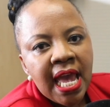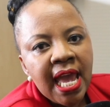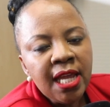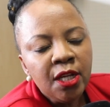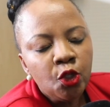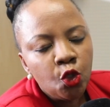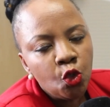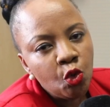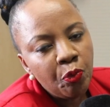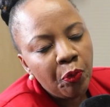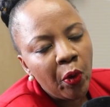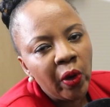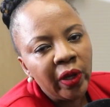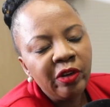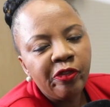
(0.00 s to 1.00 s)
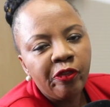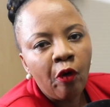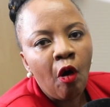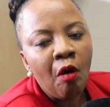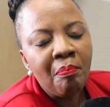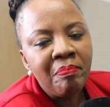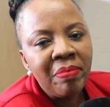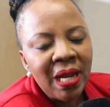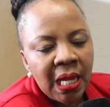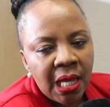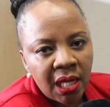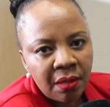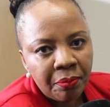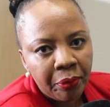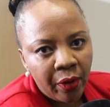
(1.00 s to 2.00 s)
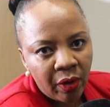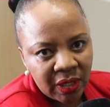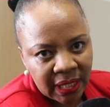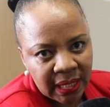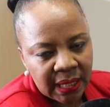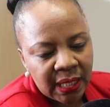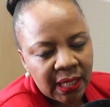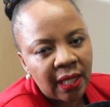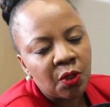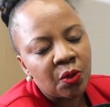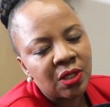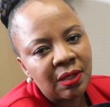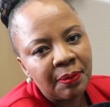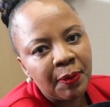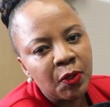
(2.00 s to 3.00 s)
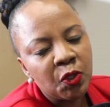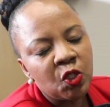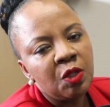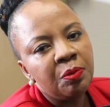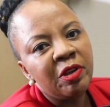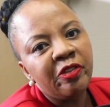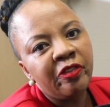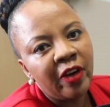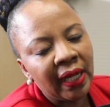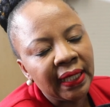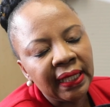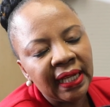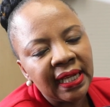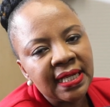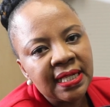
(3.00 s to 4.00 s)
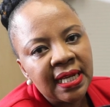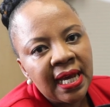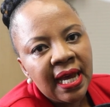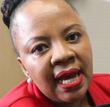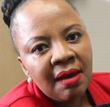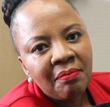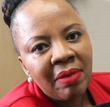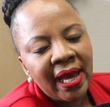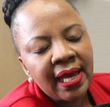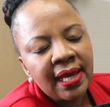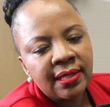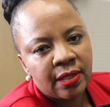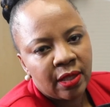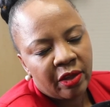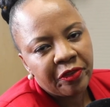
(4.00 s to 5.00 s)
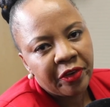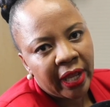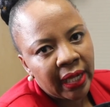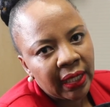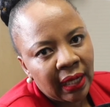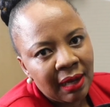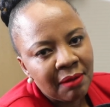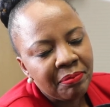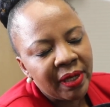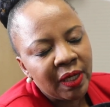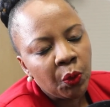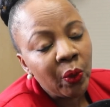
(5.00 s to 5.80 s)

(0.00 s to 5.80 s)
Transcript: a $2.4 billion project that was supposed to be funded by a South African company.